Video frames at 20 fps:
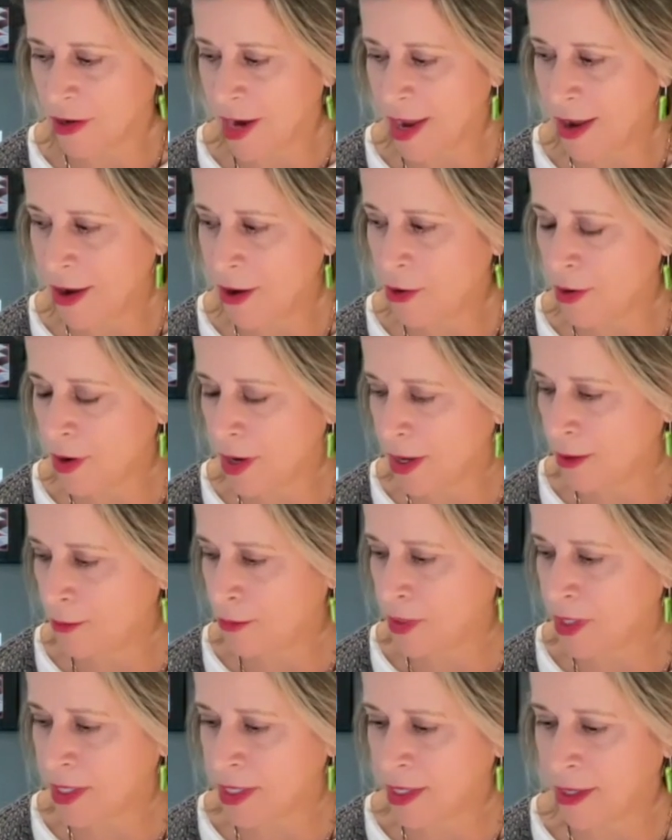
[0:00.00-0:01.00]
how I
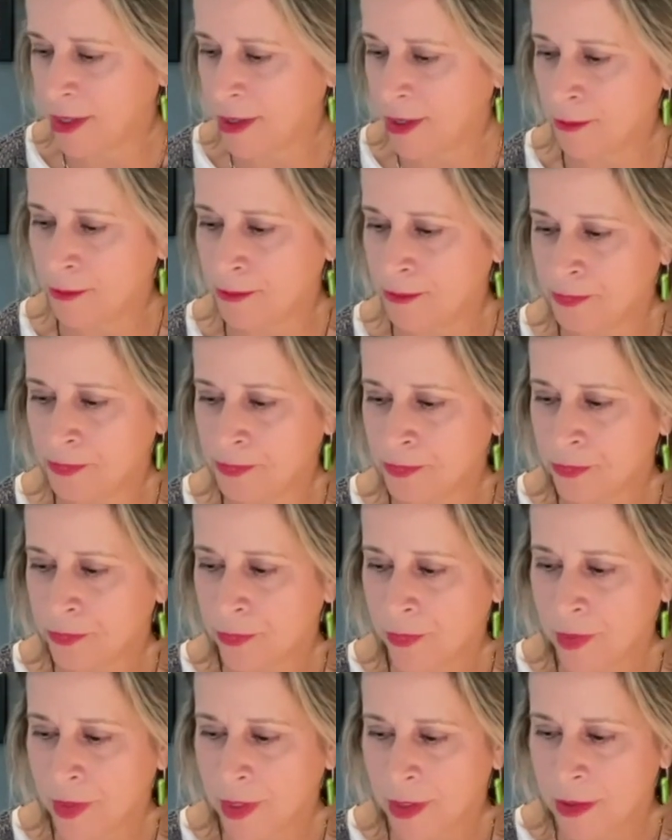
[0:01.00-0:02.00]
became
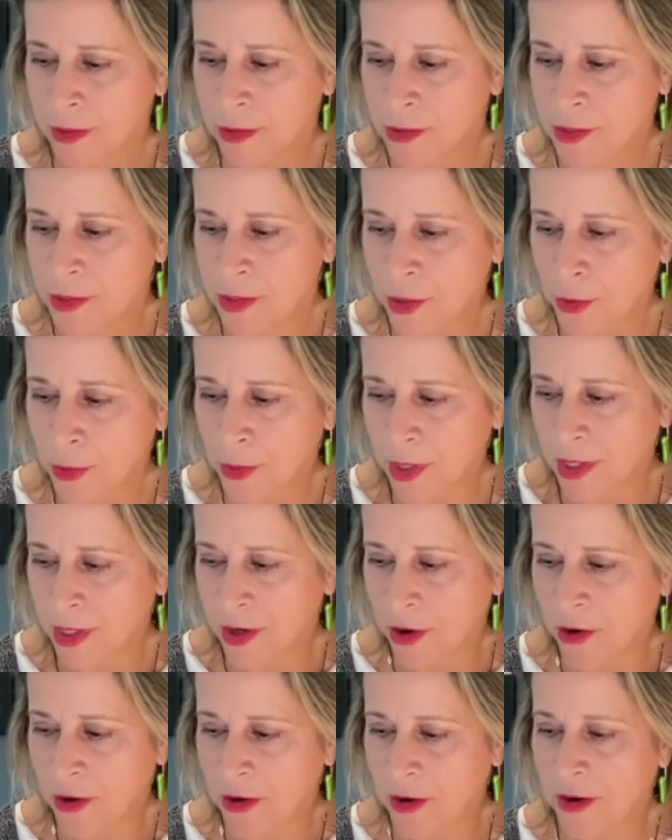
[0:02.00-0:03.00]
so in
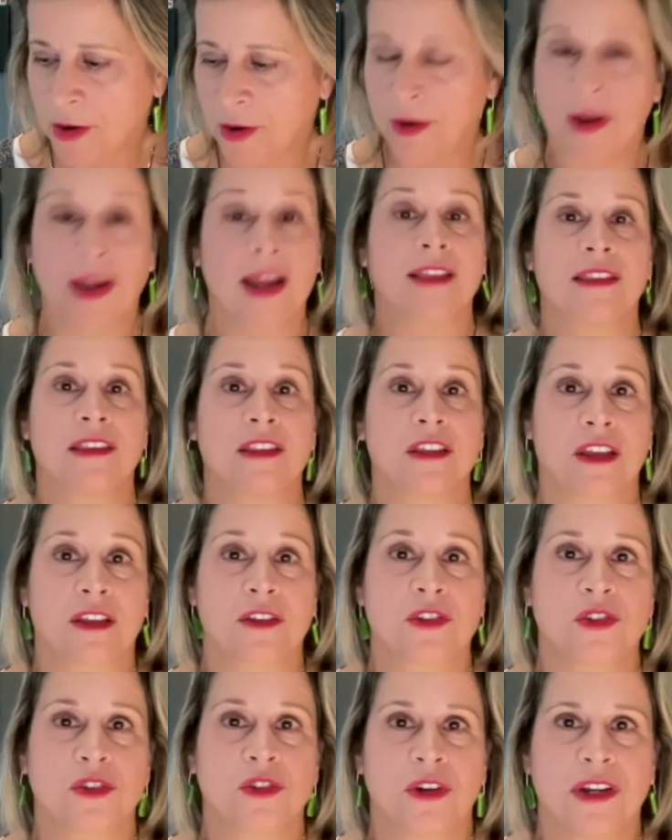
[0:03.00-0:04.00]
awe at the
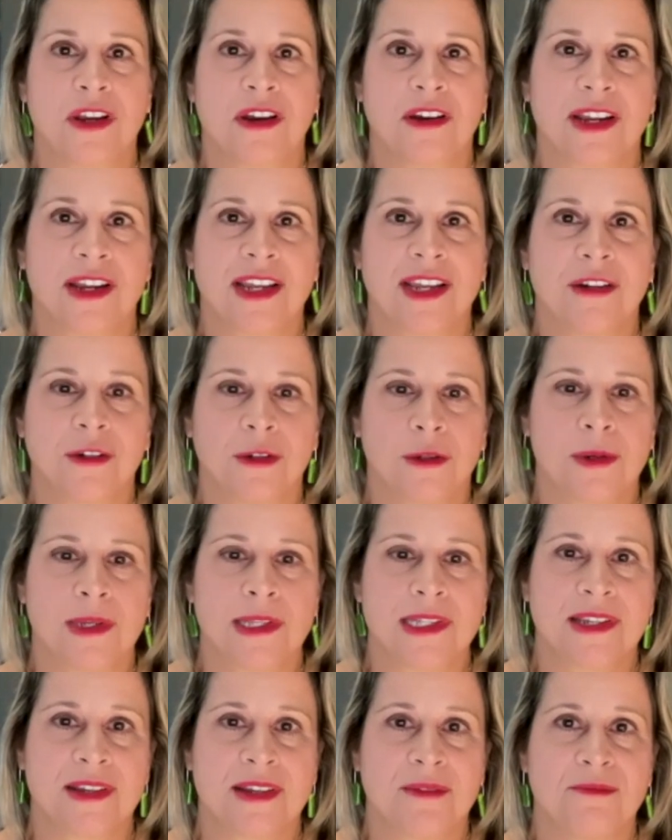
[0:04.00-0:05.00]
extraordinary
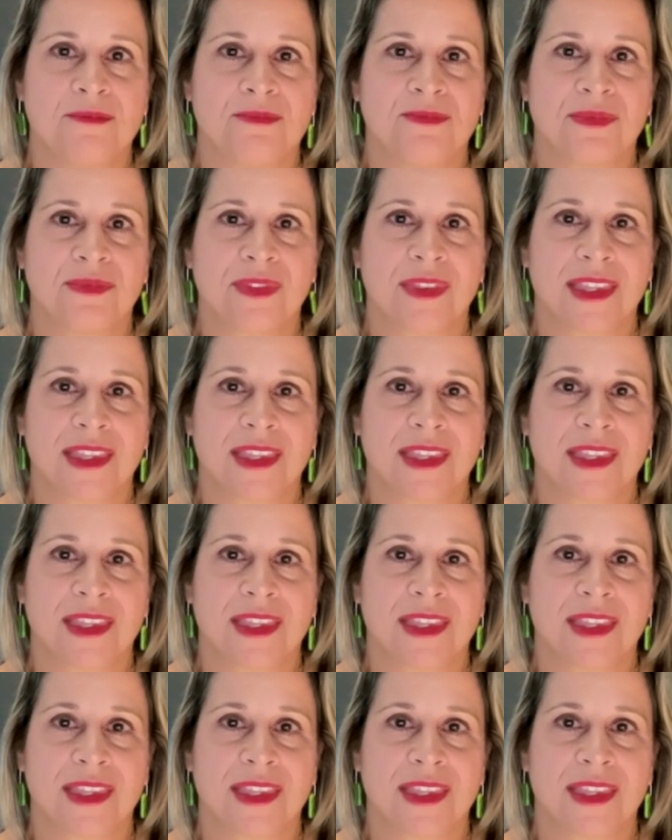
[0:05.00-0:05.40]
heroism